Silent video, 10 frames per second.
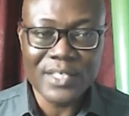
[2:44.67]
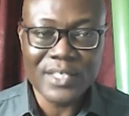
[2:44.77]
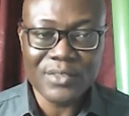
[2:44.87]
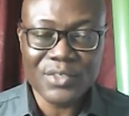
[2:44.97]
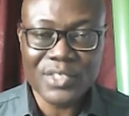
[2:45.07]

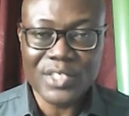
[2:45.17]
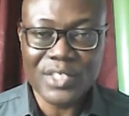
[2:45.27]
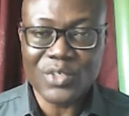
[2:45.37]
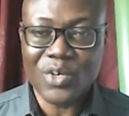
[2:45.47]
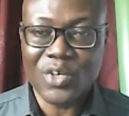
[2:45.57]

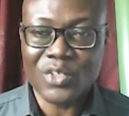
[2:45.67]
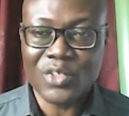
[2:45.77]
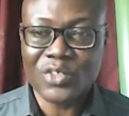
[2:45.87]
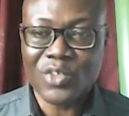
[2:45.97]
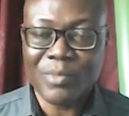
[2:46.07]
state or
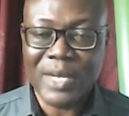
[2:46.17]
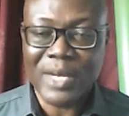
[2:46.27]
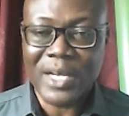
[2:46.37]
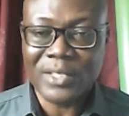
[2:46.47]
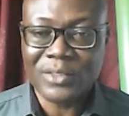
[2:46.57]

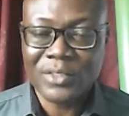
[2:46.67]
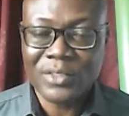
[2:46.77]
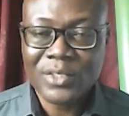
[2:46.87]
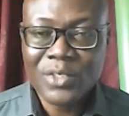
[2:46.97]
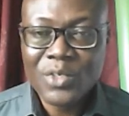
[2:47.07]
normal
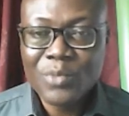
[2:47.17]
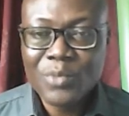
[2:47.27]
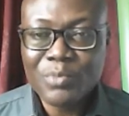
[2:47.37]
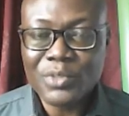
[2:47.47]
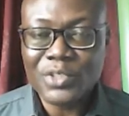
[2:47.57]

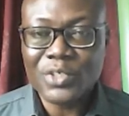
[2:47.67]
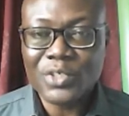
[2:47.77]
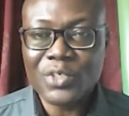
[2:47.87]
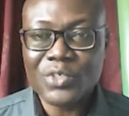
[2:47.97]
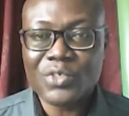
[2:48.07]

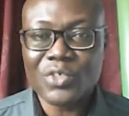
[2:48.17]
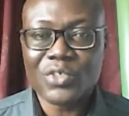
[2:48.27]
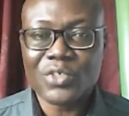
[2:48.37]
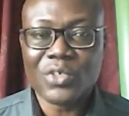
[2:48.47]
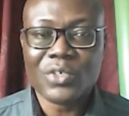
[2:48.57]
position or
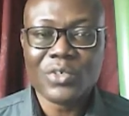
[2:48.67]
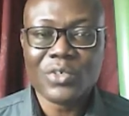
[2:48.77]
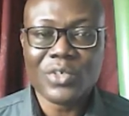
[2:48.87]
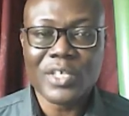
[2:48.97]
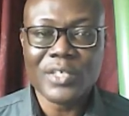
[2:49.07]
structure,
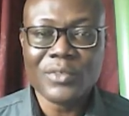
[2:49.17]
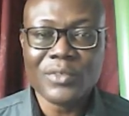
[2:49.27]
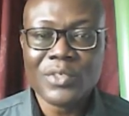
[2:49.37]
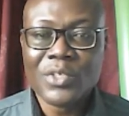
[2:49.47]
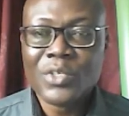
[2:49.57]
okay?
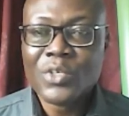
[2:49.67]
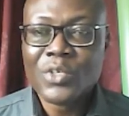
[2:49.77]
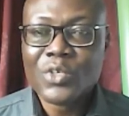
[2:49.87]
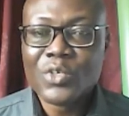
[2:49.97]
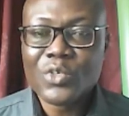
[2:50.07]

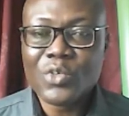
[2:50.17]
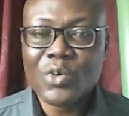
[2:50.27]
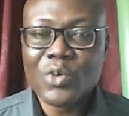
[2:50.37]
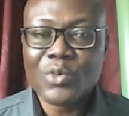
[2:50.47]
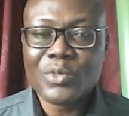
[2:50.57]

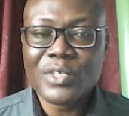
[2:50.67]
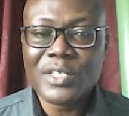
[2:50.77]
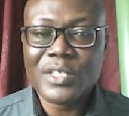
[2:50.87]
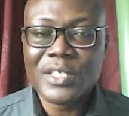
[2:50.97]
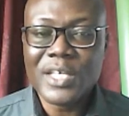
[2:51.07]
So
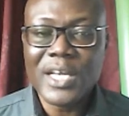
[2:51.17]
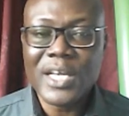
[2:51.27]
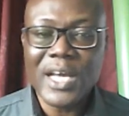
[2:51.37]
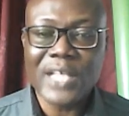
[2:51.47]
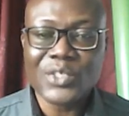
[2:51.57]
here
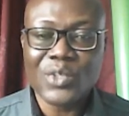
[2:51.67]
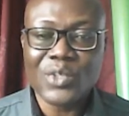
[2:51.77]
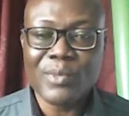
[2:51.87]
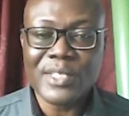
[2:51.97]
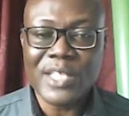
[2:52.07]
are
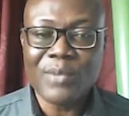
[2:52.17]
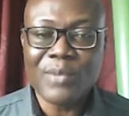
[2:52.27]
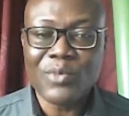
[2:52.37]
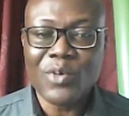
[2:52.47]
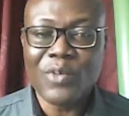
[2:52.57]
some
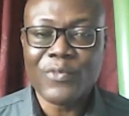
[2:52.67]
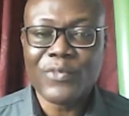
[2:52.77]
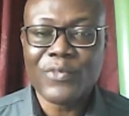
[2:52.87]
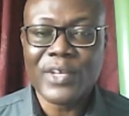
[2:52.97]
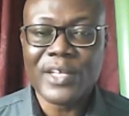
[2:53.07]
examples of
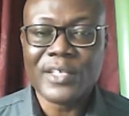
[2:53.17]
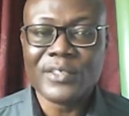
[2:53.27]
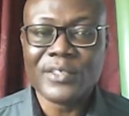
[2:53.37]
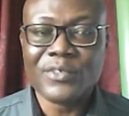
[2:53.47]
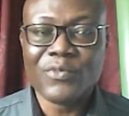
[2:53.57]

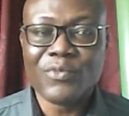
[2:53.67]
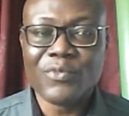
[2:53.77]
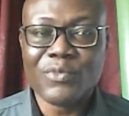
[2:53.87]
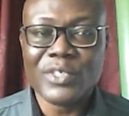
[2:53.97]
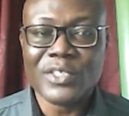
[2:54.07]

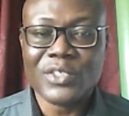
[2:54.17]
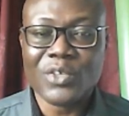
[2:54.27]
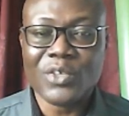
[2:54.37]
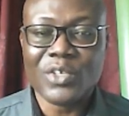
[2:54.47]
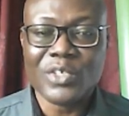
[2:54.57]
fluids
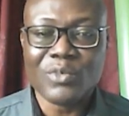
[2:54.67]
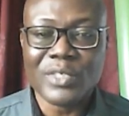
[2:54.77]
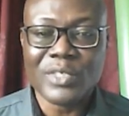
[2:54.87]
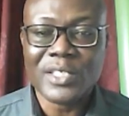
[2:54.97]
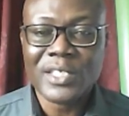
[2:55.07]
or
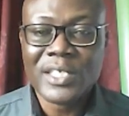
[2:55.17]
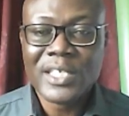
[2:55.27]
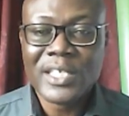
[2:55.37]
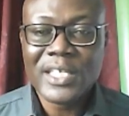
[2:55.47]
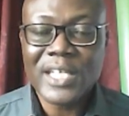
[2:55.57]
liquid
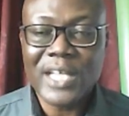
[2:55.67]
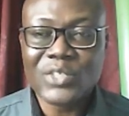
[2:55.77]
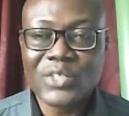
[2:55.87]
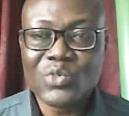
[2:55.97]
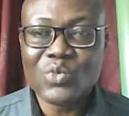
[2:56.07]

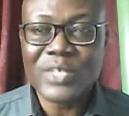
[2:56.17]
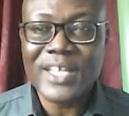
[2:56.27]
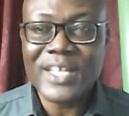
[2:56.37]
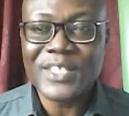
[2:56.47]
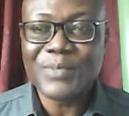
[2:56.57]
that could
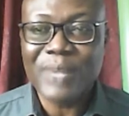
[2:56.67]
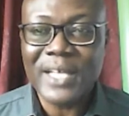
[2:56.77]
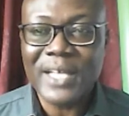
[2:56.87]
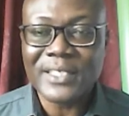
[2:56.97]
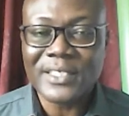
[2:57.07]

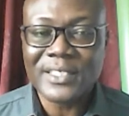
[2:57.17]
expand